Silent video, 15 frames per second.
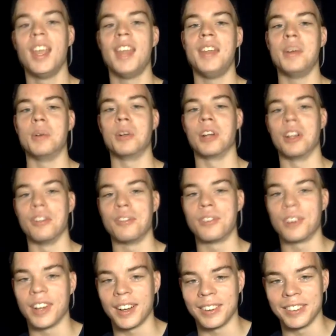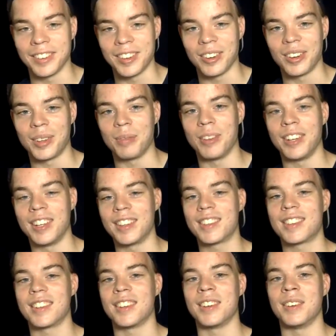It went on for an hour and 30
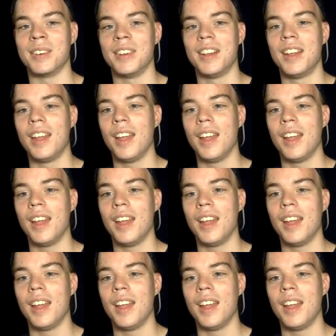minutes. So